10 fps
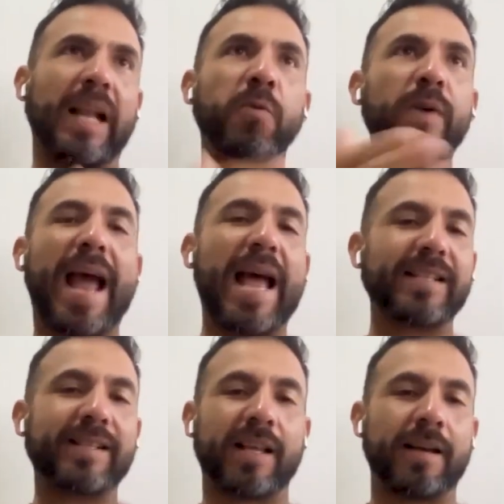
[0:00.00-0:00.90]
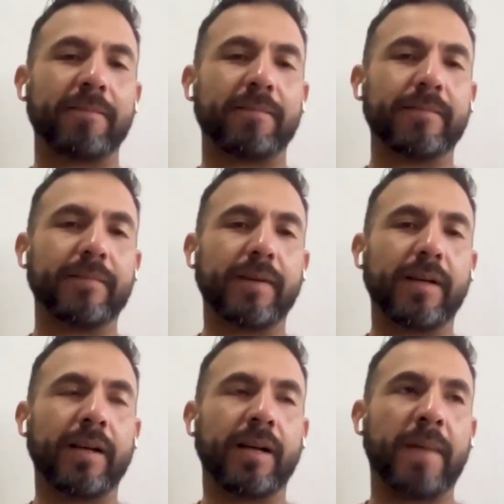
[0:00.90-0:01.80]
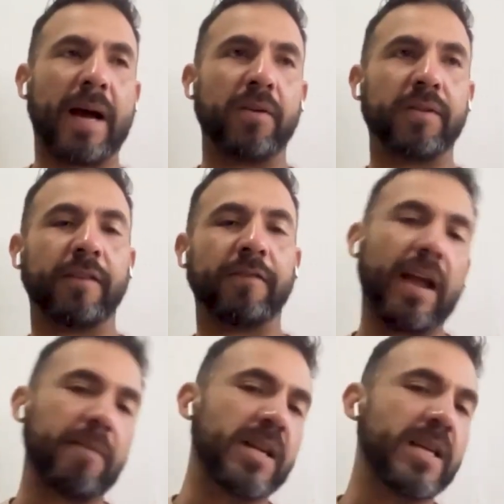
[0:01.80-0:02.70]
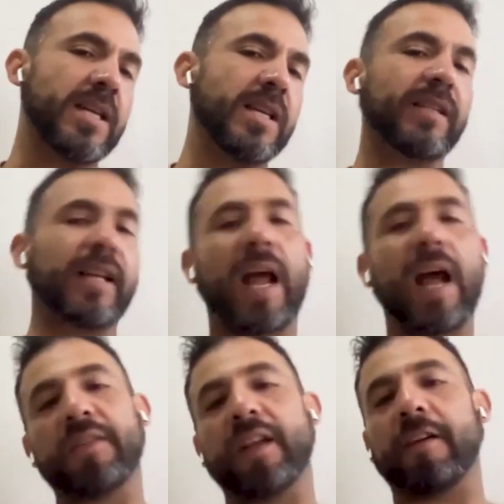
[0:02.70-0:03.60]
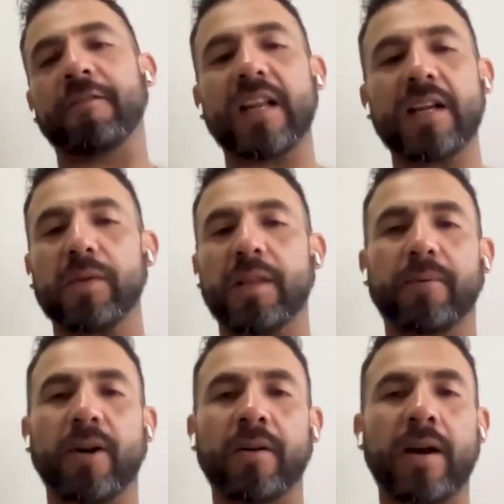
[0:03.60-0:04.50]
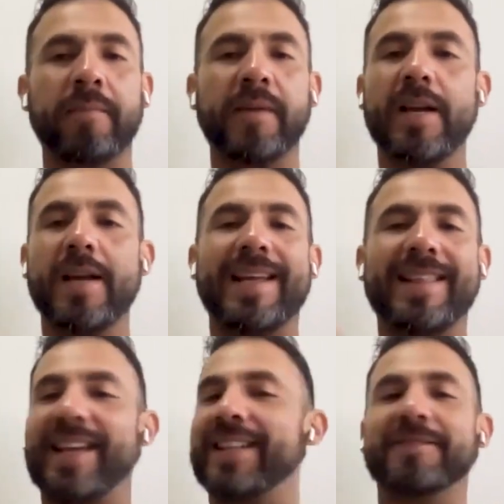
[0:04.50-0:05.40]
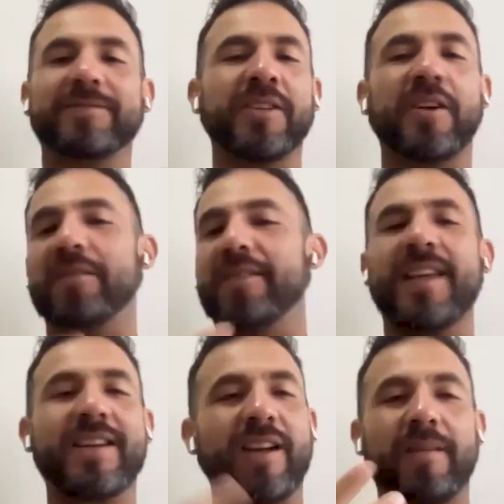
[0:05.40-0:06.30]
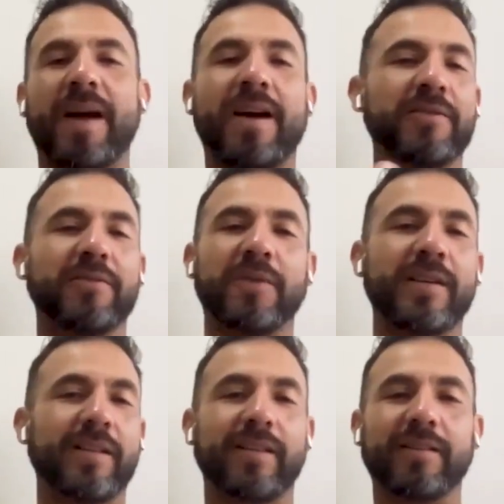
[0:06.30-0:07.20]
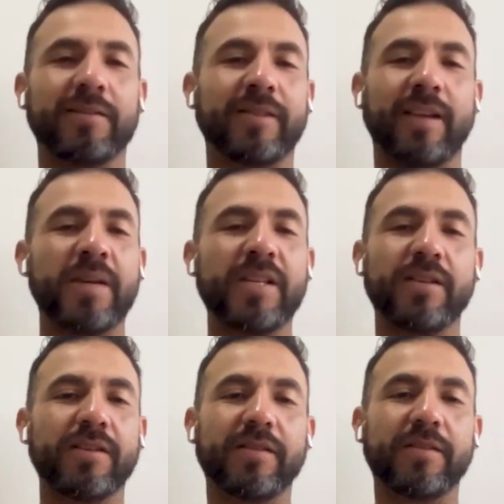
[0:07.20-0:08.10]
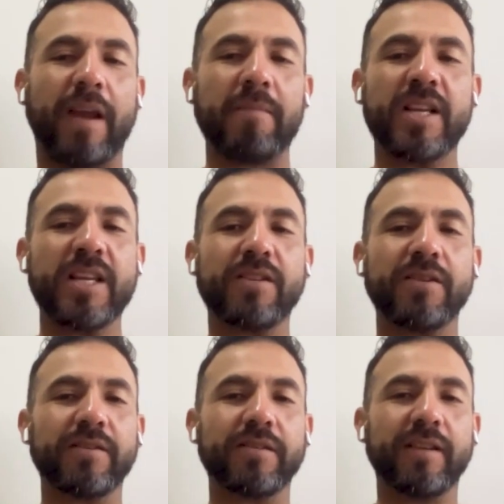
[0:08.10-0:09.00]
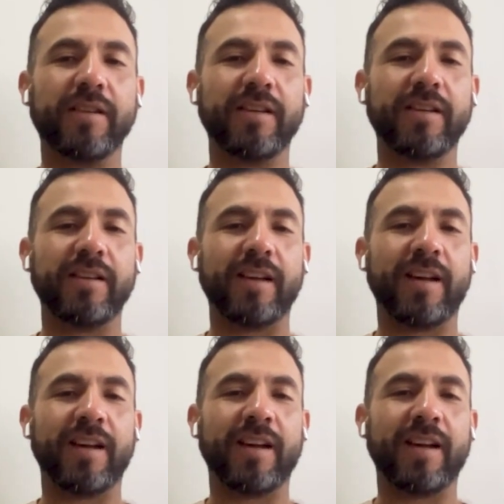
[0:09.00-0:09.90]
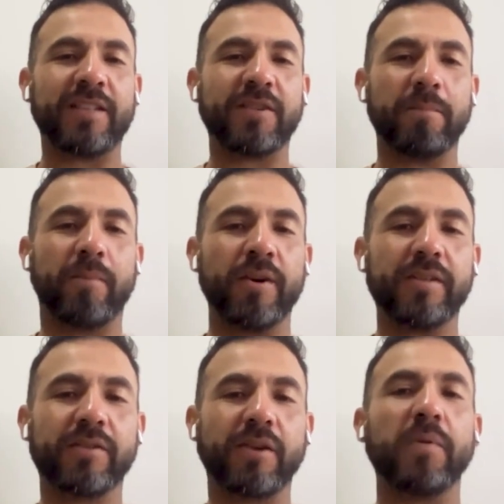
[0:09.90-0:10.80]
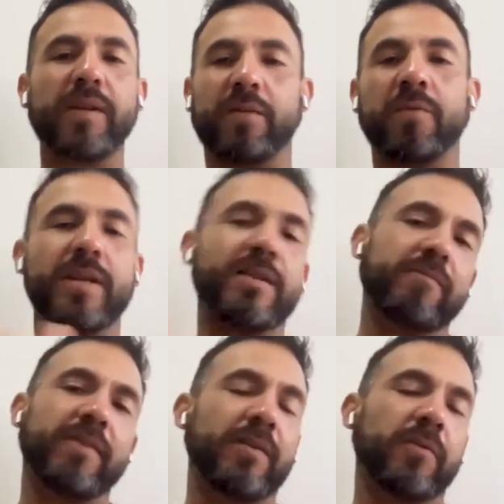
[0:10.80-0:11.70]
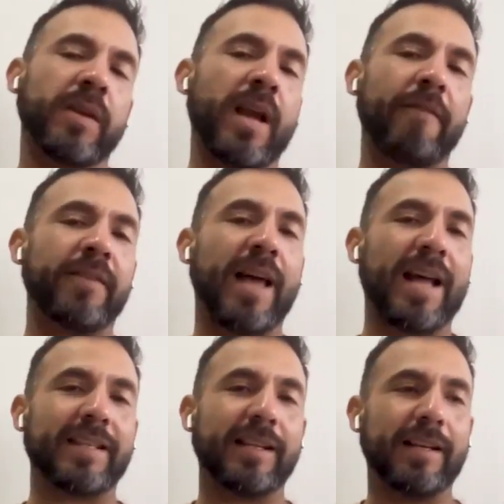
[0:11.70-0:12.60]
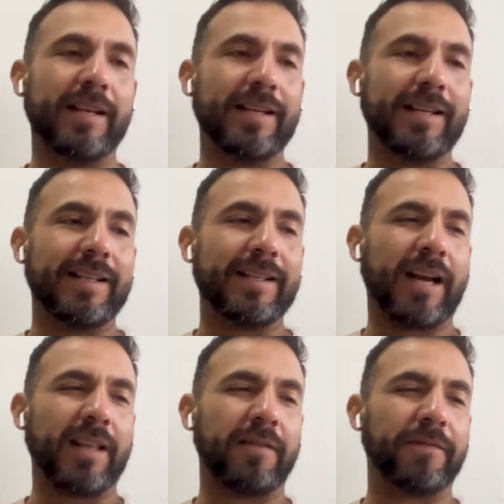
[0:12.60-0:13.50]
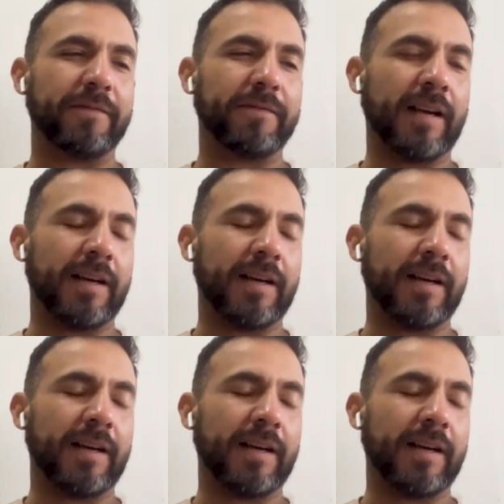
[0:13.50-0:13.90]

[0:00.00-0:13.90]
like, we ask them about their families and how they are feeling with the program, and then, you know, they come out with some issues, family issues, at some point. So we have that kind of